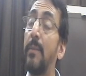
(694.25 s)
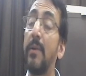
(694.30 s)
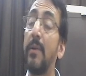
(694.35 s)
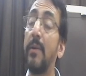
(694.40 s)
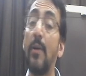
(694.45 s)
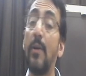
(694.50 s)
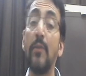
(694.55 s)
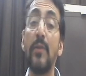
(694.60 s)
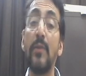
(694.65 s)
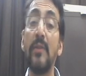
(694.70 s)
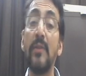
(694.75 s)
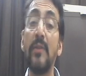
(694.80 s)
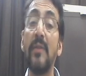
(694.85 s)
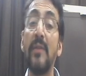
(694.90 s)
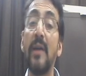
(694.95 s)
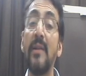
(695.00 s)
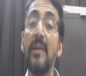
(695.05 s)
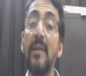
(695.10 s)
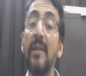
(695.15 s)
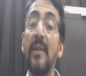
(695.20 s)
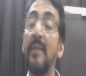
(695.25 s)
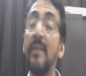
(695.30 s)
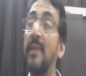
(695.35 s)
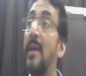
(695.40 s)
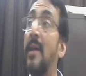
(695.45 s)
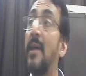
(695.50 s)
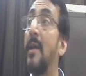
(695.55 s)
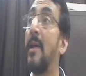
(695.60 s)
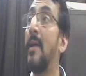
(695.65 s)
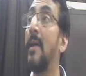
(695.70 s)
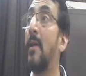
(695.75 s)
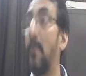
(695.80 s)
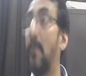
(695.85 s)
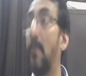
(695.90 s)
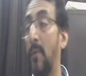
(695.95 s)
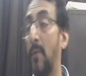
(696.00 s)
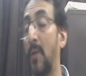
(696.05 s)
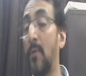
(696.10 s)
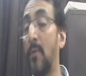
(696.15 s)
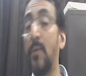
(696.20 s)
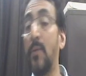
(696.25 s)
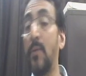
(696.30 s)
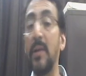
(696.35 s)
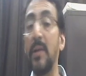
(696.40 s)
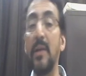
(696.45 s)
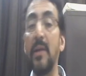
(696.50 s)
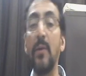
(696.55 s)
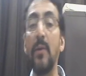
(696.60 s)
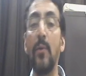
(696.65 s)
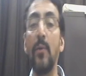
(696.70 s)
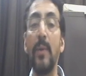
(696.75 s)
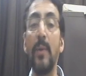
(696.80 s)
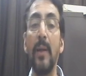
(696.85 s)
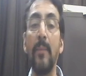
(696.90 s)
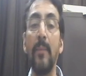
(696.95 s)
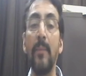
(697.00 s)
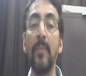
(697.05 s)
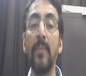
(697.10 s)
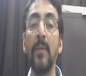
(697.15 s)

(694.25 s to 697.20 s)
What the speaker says: but also it is acting as a very good Vatanulomana.